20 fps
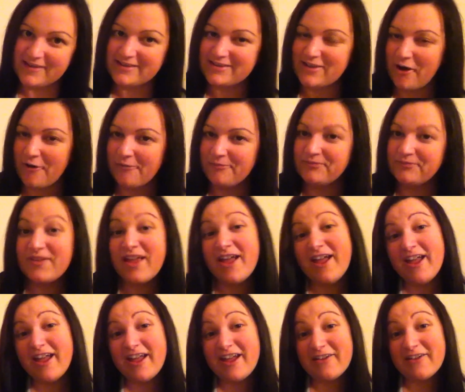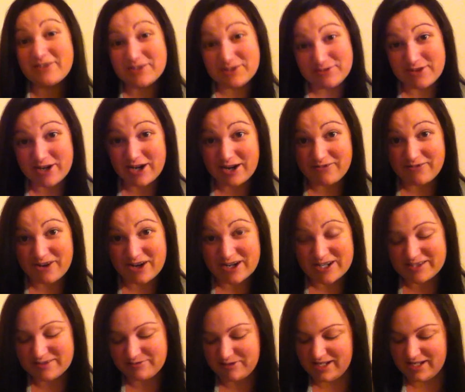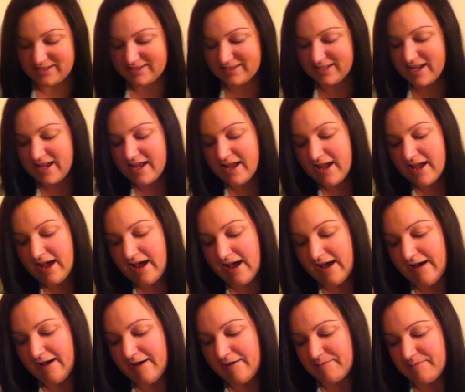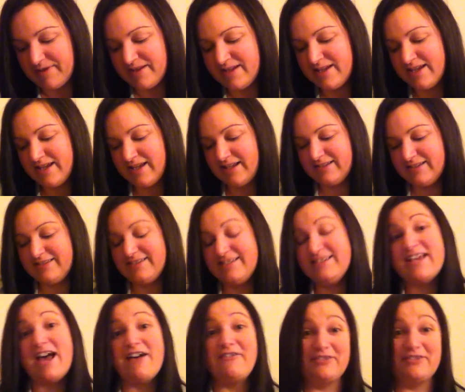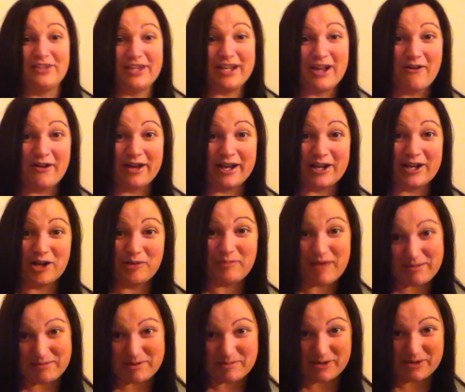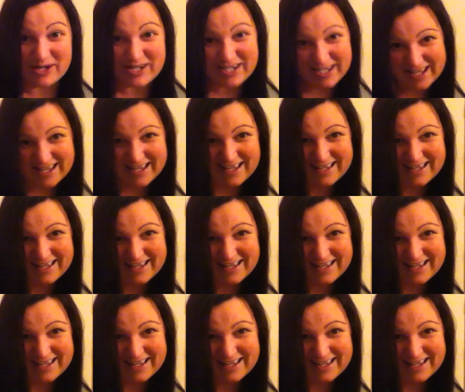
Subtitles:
So it was very, very sweet. It's definitely going in her baby book.